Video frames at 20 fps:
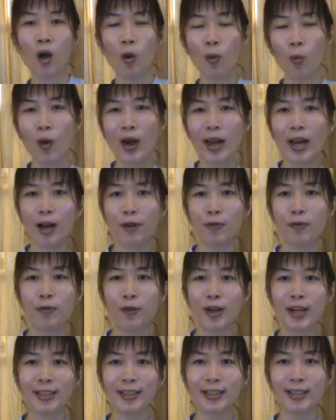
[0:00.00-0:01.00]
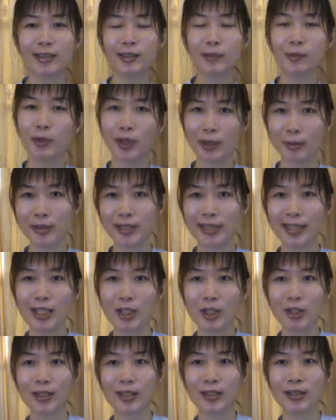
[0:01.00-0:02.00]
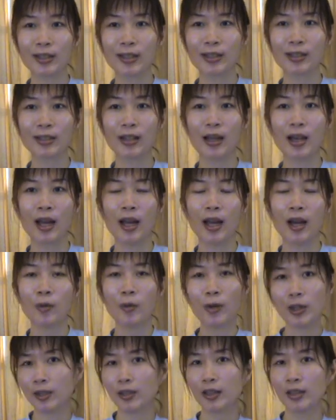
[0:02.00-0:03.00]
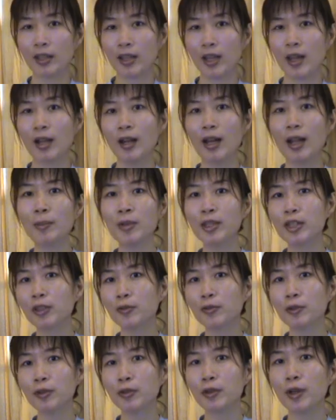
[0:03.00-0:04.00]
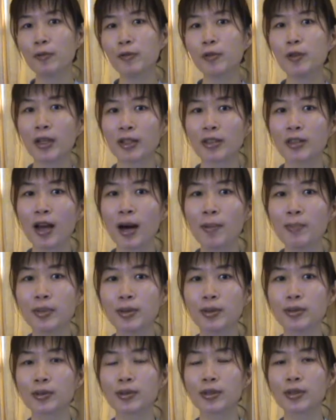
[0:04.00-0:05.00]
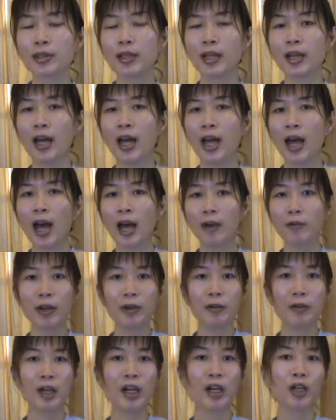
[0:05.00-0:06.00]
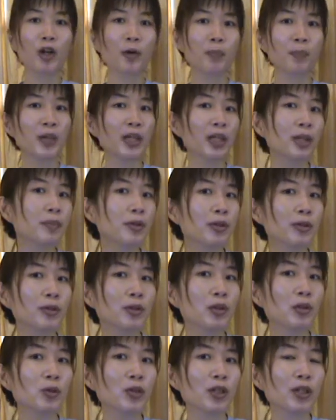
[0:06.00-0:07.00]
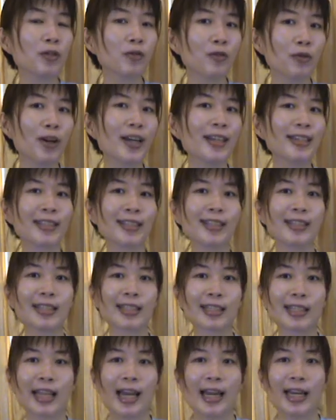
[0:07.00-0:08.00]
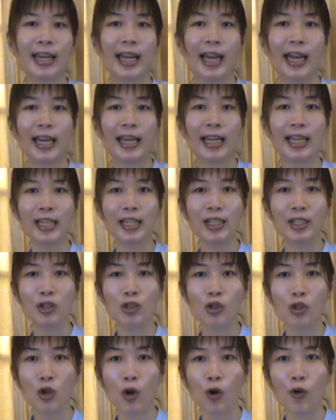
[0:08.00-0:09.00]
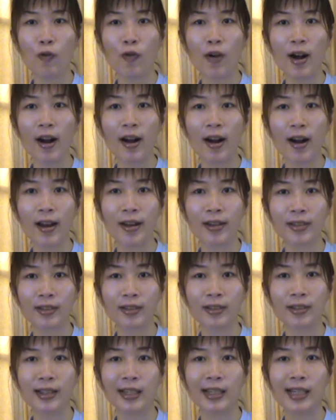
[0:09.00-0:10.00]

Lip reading: What are phrasal prepositions? Well, let me give you a few examples. Have you ever heard of people using phrases like insofar as?